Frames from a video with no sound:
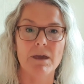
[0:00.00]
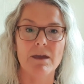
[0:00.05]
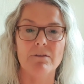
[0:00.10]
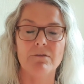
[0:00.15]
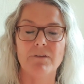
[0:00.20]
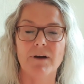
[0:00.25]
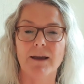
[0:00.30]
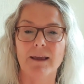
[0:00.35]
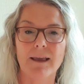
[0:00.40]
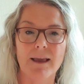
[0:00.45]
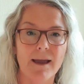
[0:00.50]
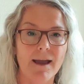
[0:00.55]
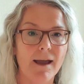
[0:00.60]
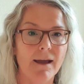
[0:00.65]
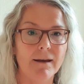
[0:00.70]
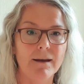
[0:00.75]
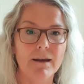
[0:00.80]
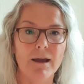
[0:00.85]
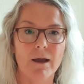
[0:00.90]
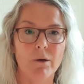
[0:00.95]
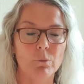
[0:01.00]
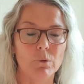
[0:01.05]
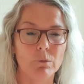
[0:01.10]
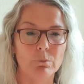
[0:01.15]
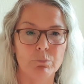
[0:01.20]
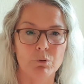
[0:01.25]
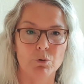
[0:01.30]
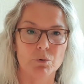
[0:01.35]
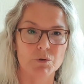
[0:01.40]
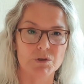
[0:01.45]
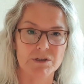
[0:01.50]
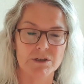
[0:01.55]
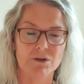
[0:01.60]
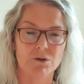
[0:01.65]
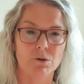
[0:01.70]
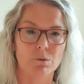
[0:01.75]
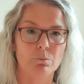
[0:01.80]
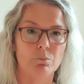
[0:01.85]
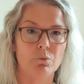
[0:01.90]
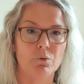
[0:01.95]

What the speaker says: If I can, I will post it up